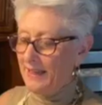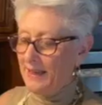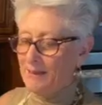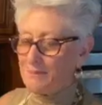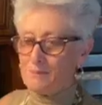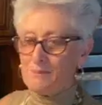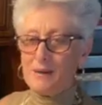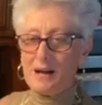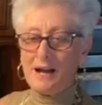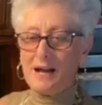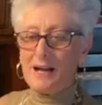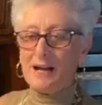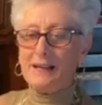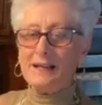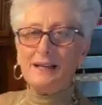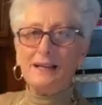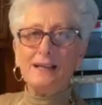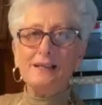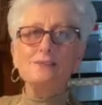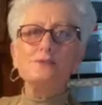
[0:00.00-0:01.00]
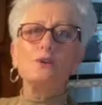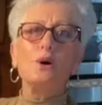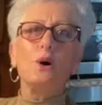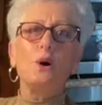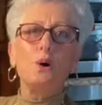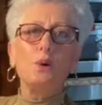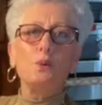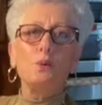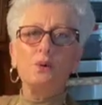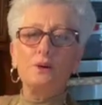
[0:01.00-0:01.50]
Mine is
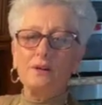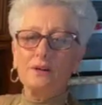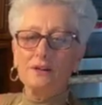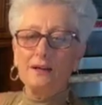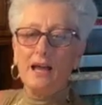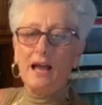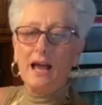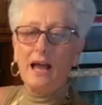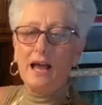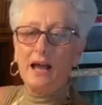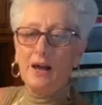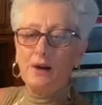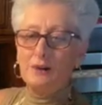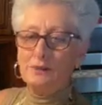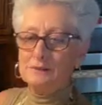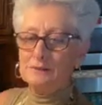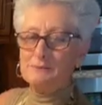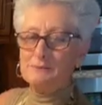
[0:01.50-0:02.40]
all worn out